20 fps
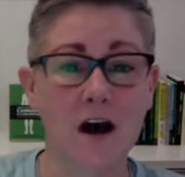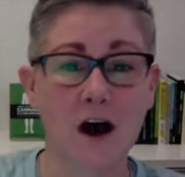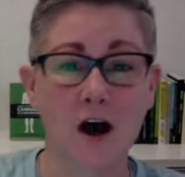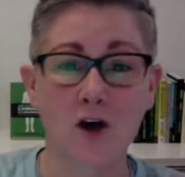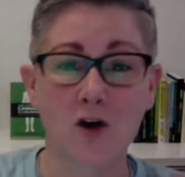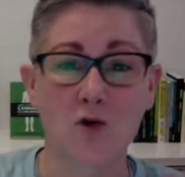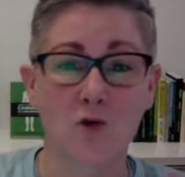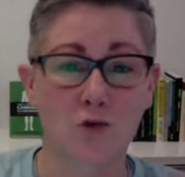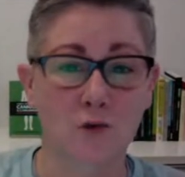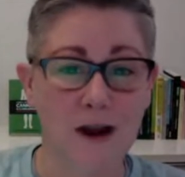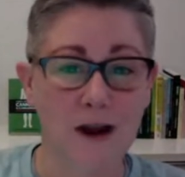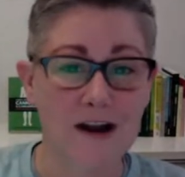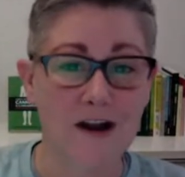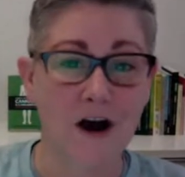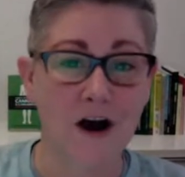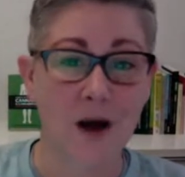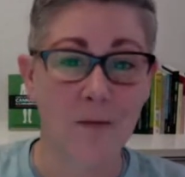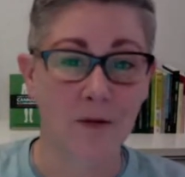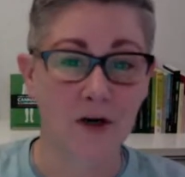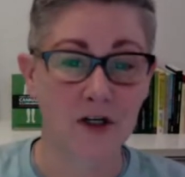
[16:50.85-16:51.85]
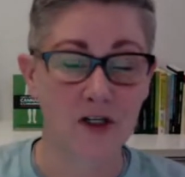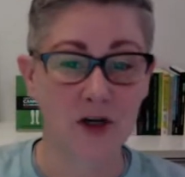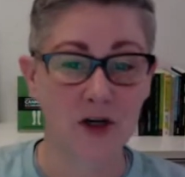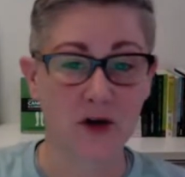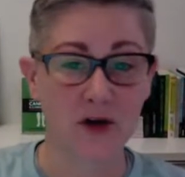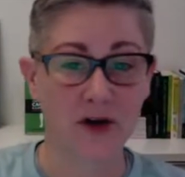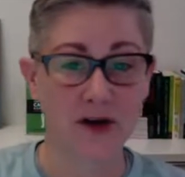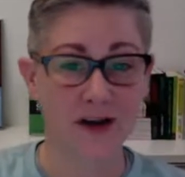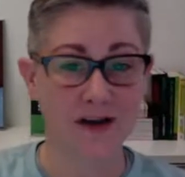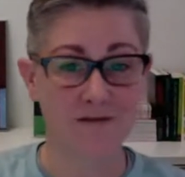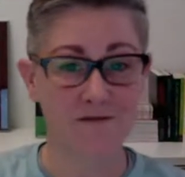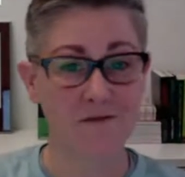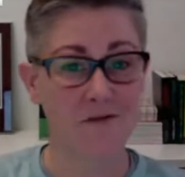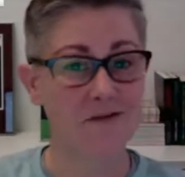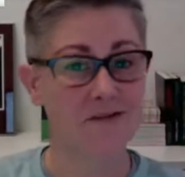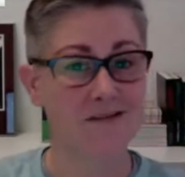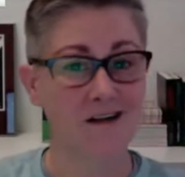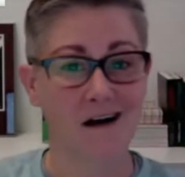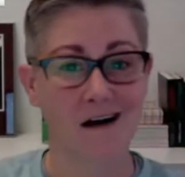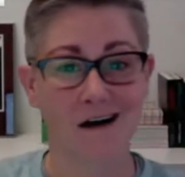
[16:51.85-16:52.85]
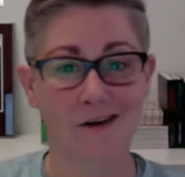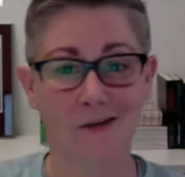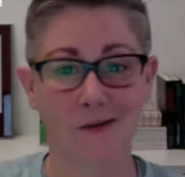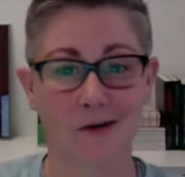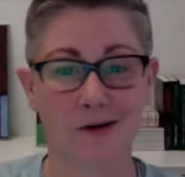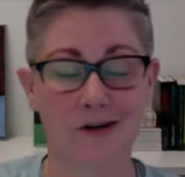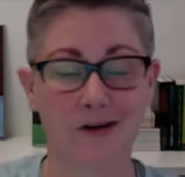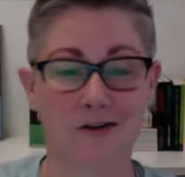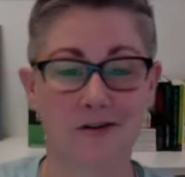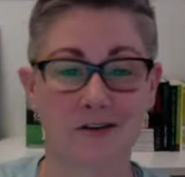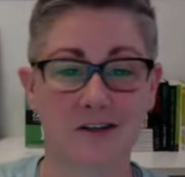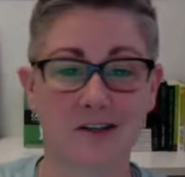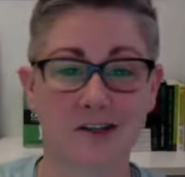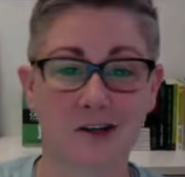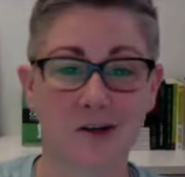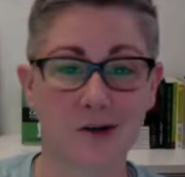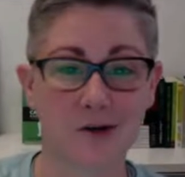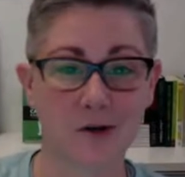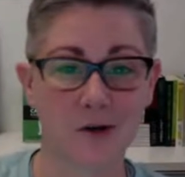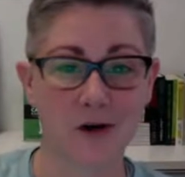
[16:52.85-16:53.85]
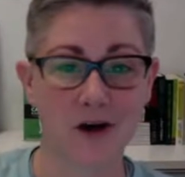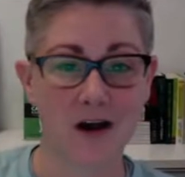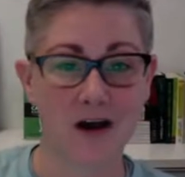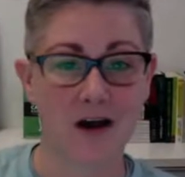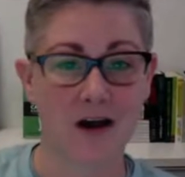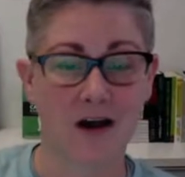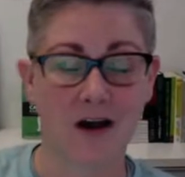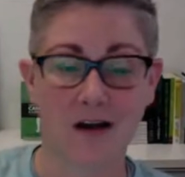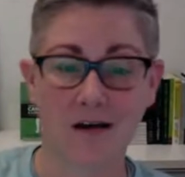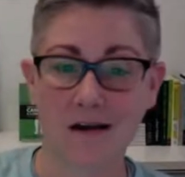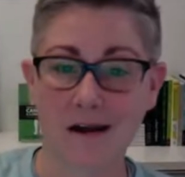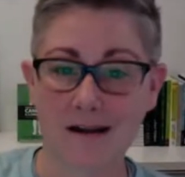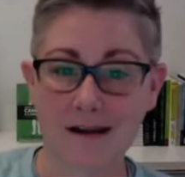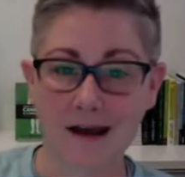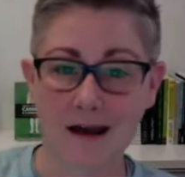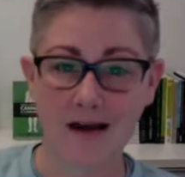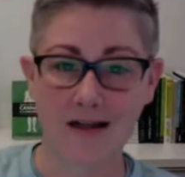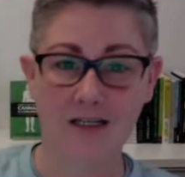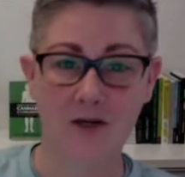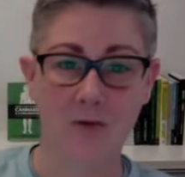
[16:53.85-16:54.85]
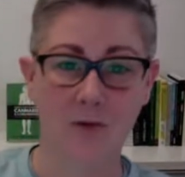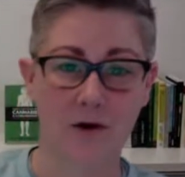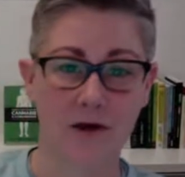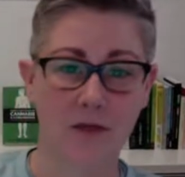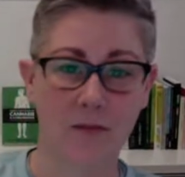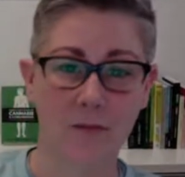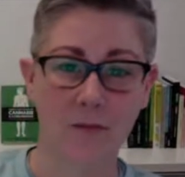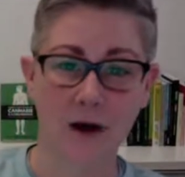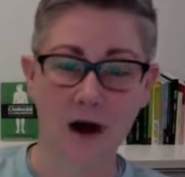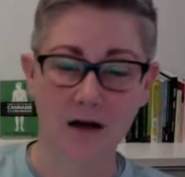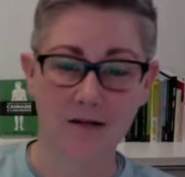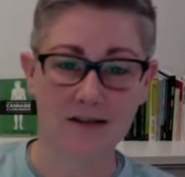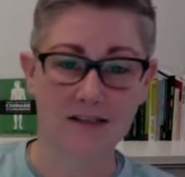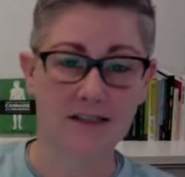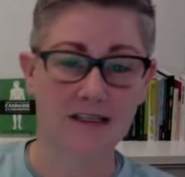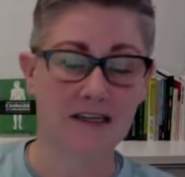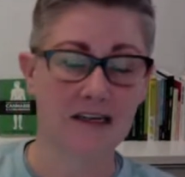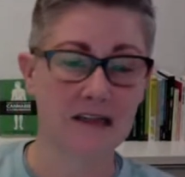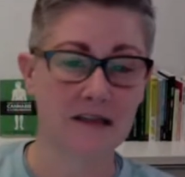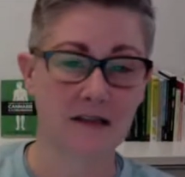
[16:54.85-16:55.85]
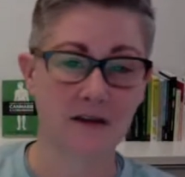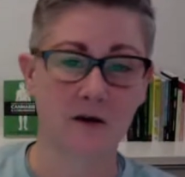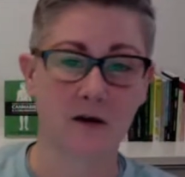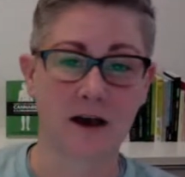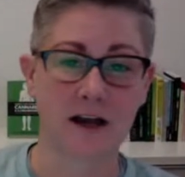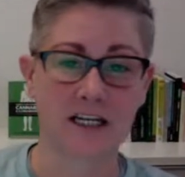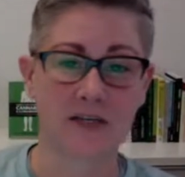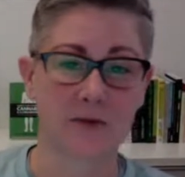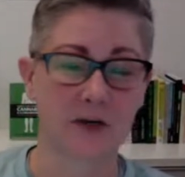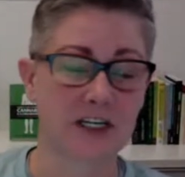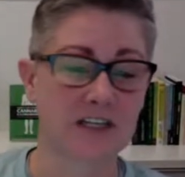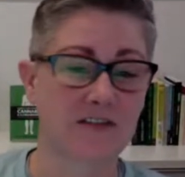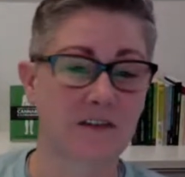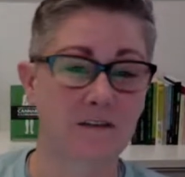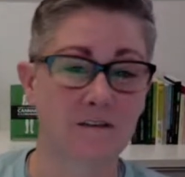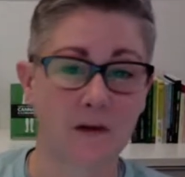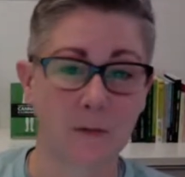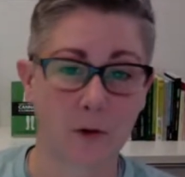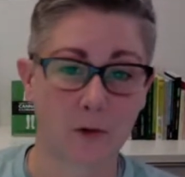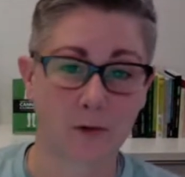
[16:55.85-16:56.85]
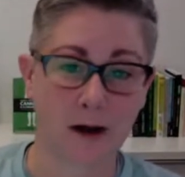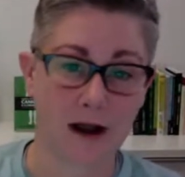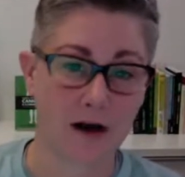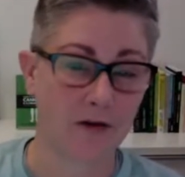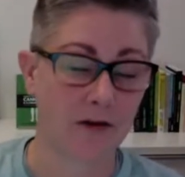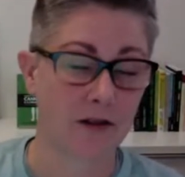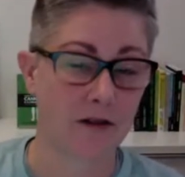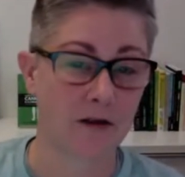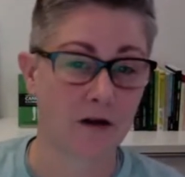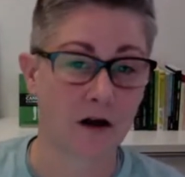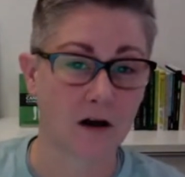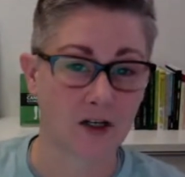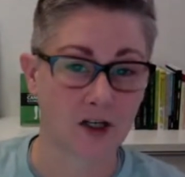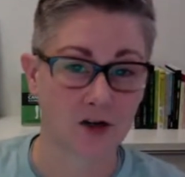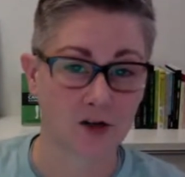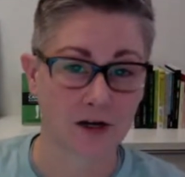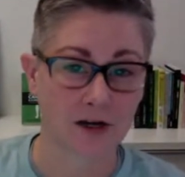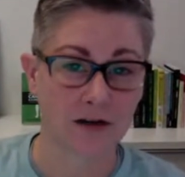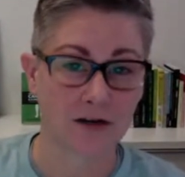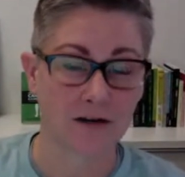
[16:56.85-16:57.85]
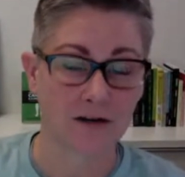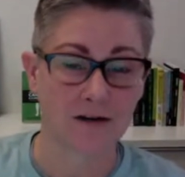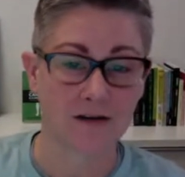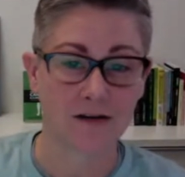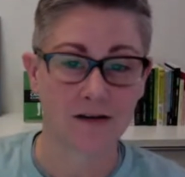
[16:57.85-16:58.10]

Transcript: a great opportunity for non-lawyers to uh, connect with policy and legal experts from around the country.